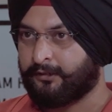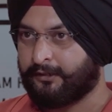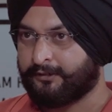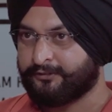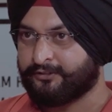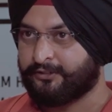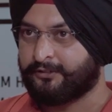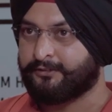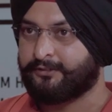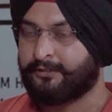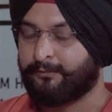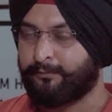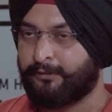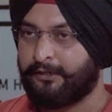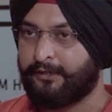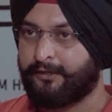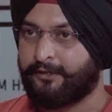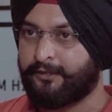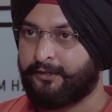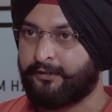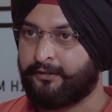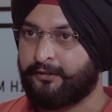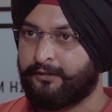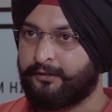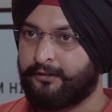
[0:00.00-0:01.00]

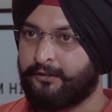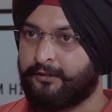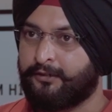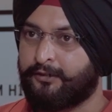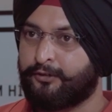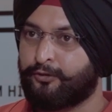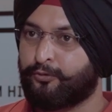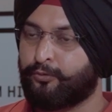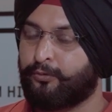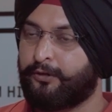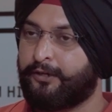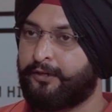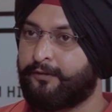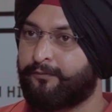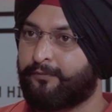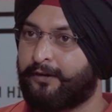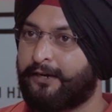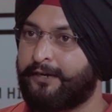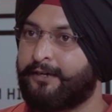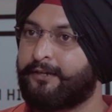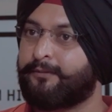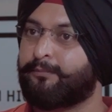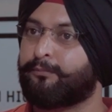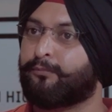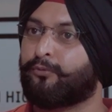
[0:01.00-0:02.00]
accessibility to
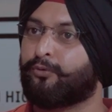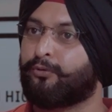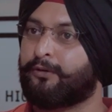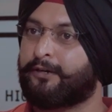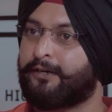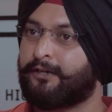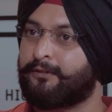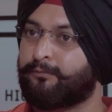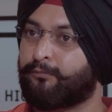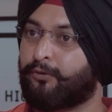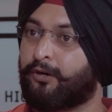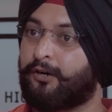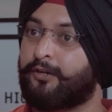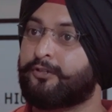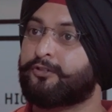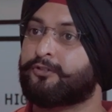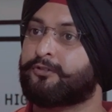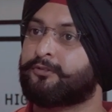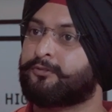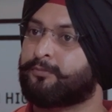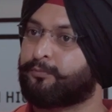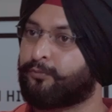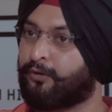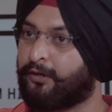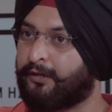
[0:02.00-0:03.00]
invite more and more
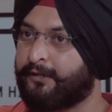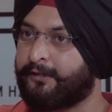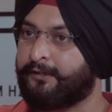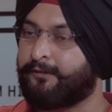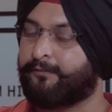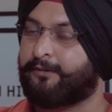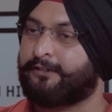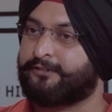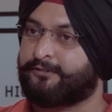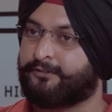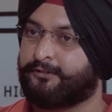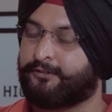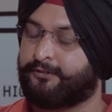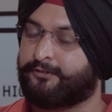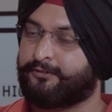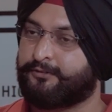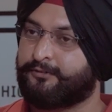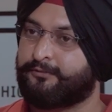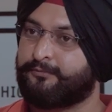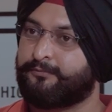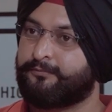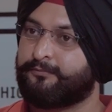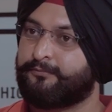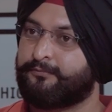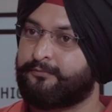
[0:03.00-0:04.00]
small investors,
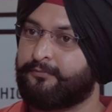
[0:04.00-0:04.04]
